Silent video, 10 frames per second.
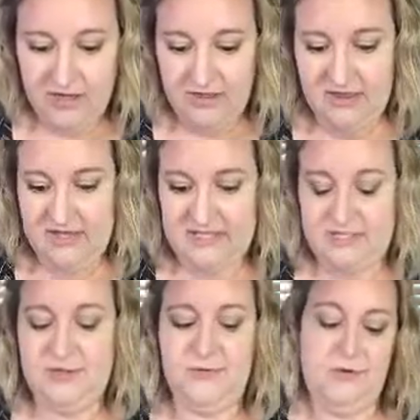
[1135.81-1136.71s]
this
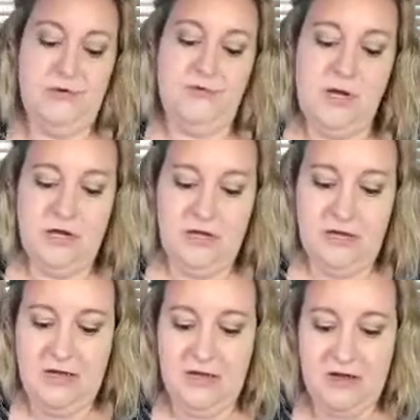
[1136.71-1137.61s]
through
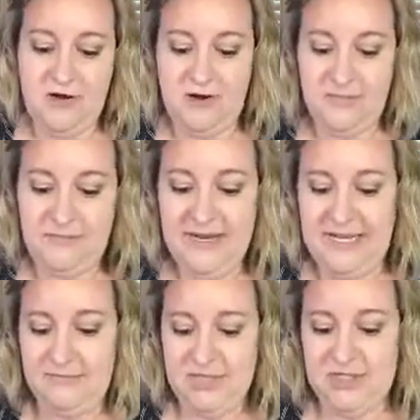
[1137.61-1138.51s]
our
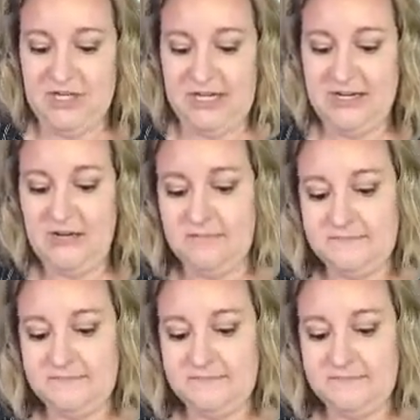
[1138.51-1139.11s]
mini machine,